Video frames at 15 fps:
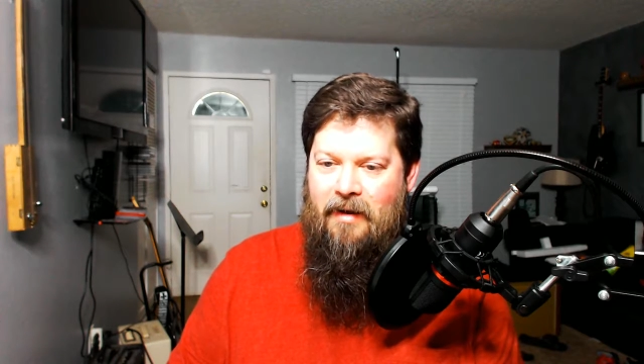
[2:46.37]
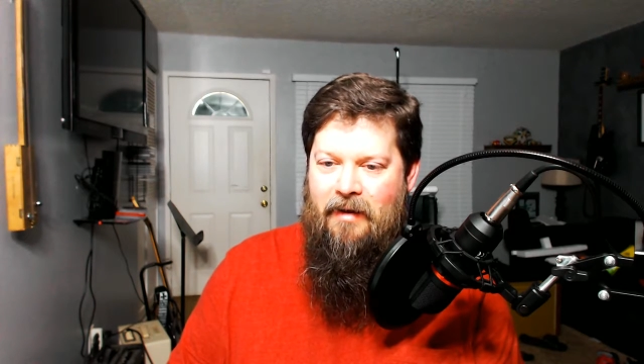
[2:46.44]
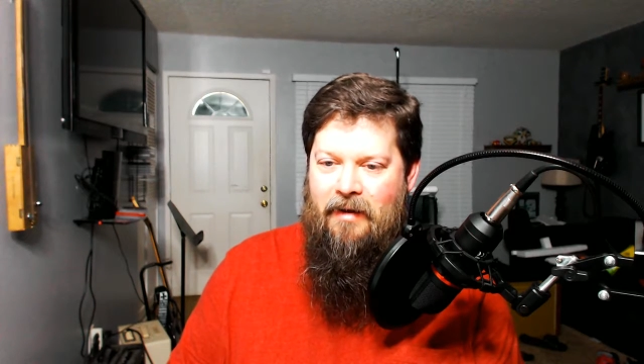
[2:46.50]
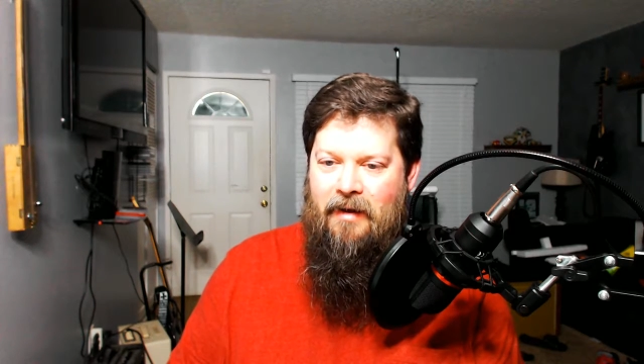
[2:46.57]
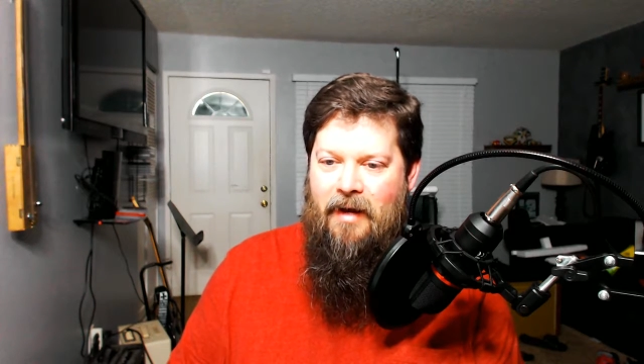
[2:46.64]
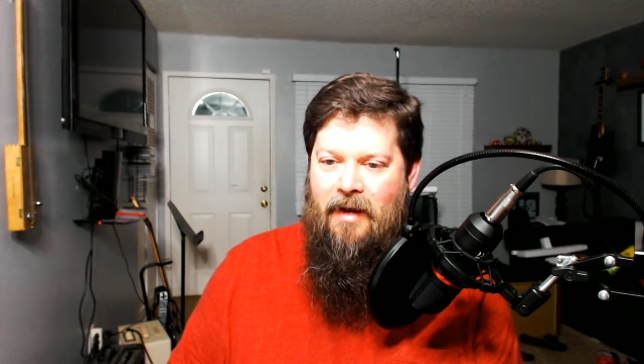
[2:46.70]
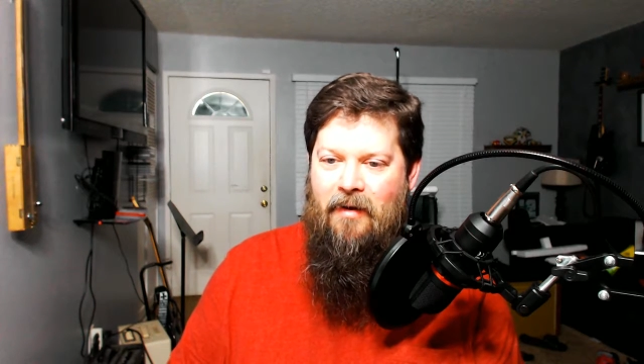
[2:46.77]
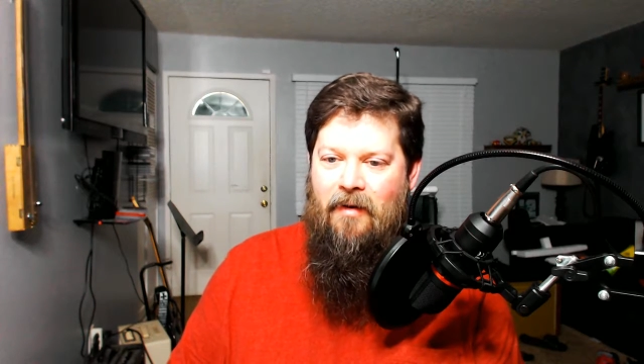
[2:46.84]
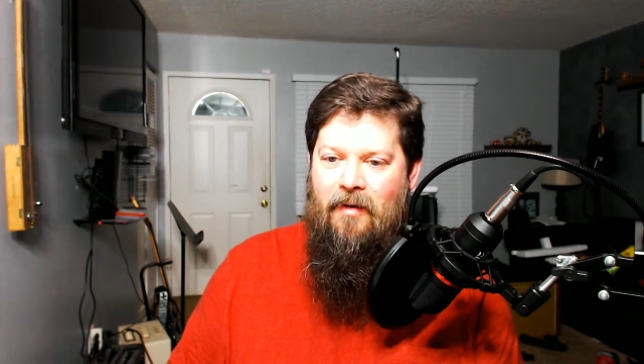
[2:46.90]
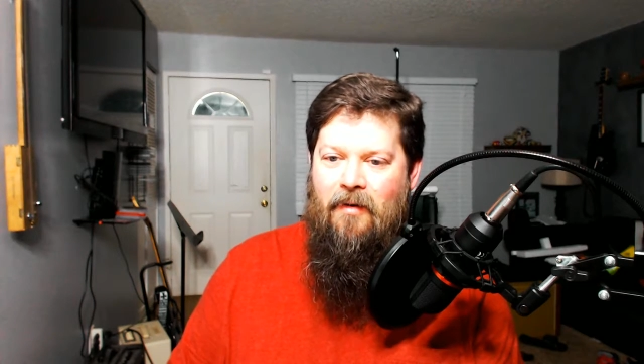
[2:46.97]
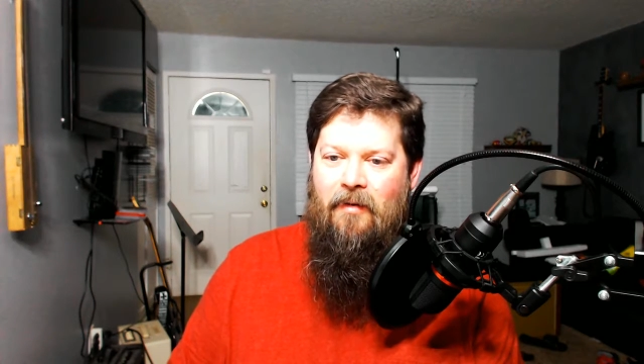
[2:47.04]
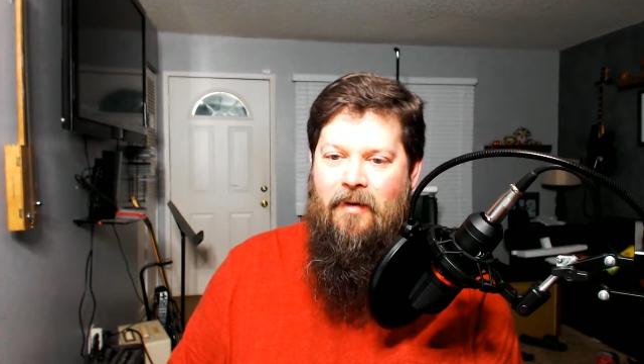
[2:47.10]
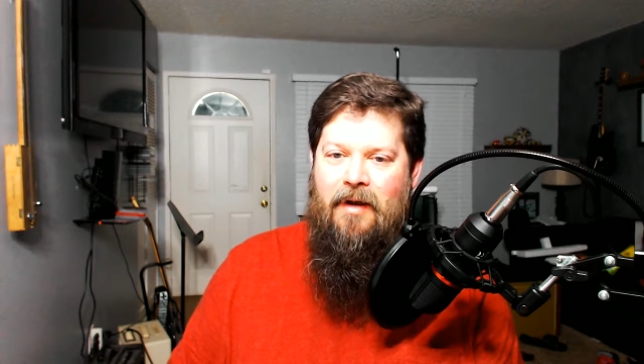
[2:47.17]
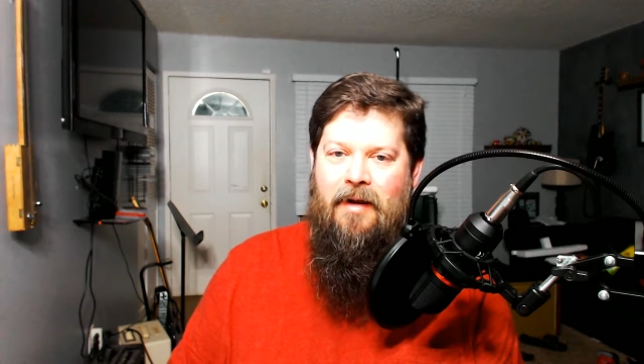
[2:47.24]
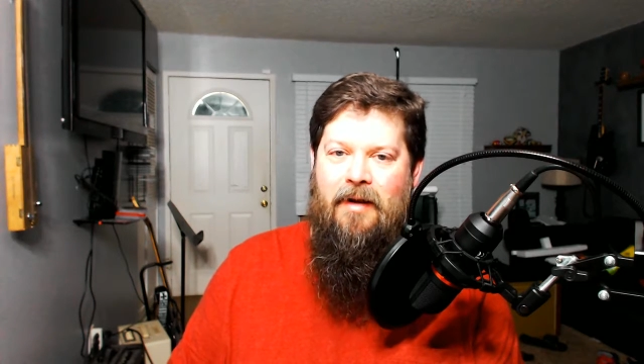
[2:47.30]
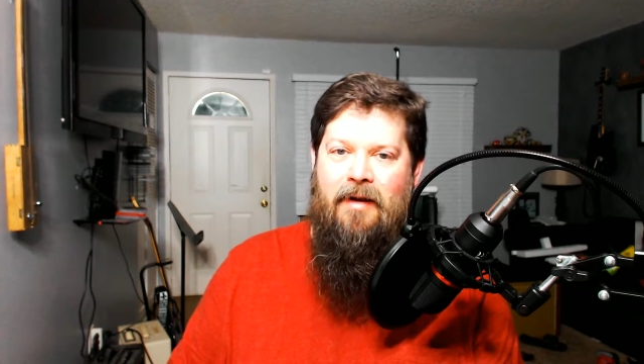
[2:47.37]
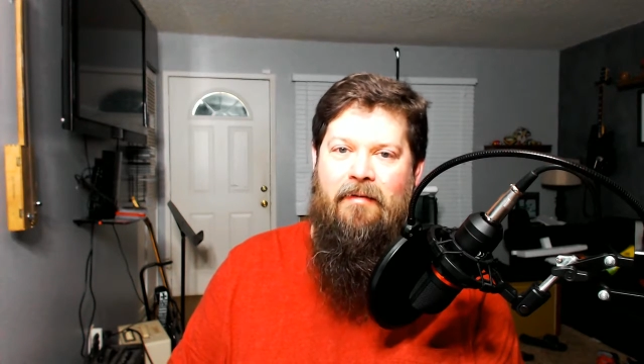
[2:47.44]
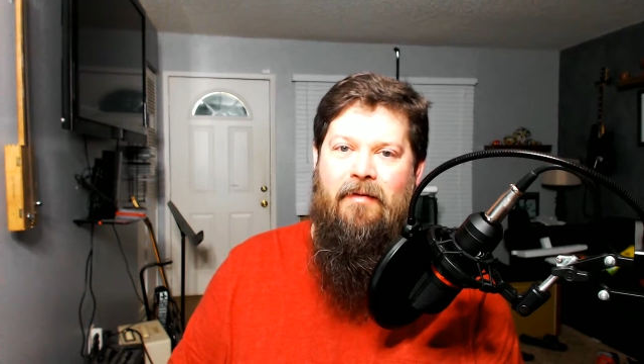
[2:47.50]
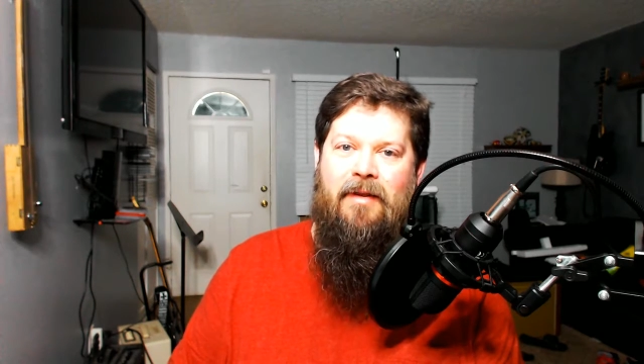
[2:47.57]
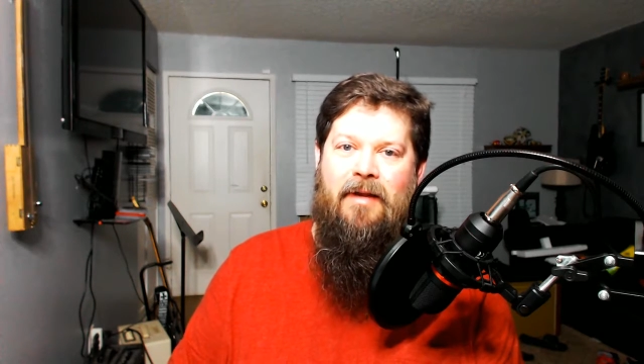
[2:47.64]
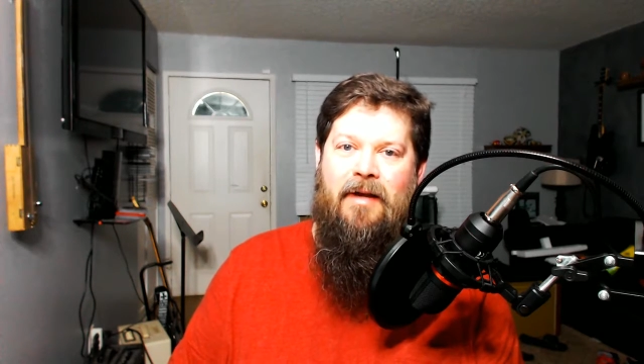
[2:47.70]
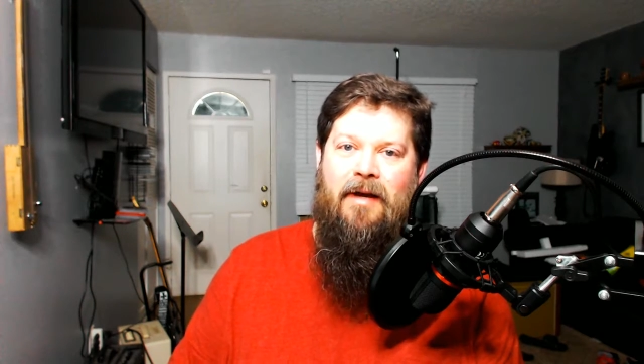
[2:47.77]
of hokey and
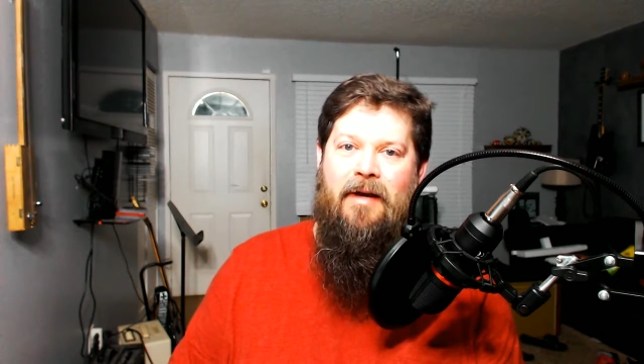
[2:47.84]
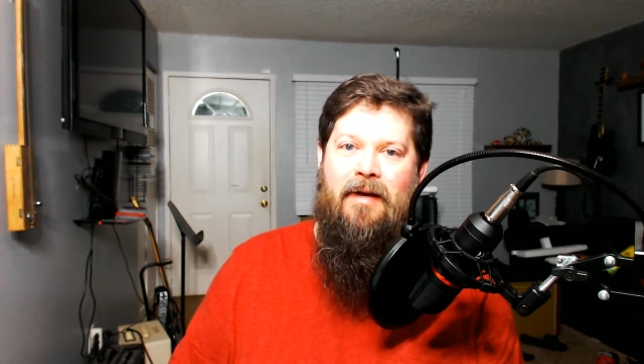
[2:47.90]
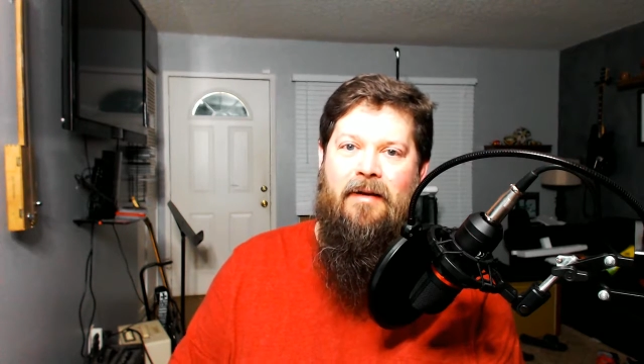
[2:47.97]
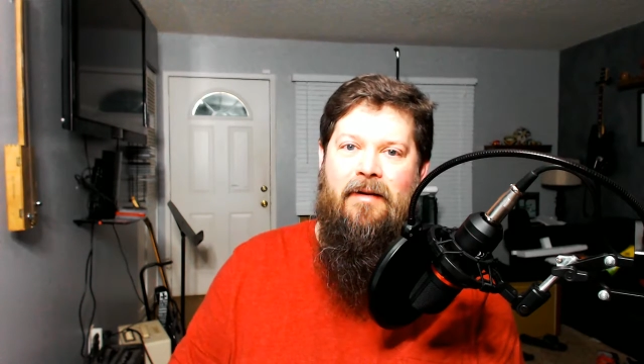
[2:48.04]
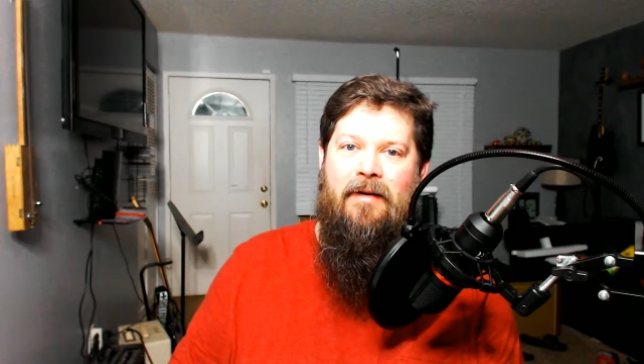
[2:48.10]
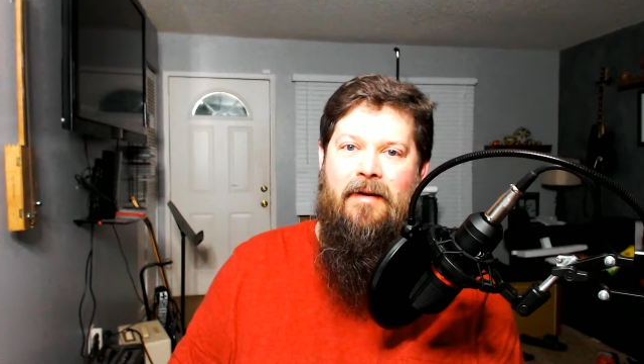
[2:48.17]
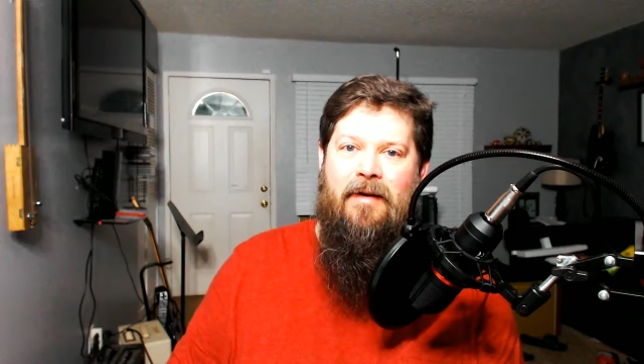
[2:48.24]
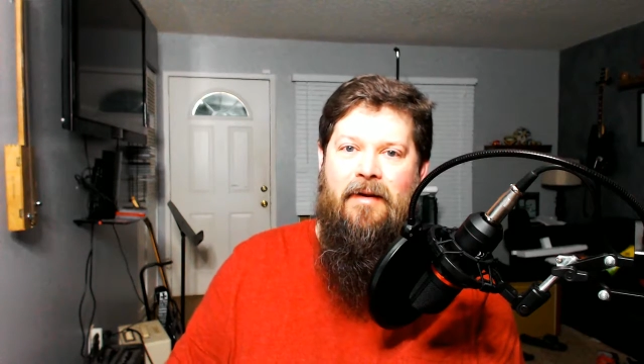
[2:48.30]
everything, and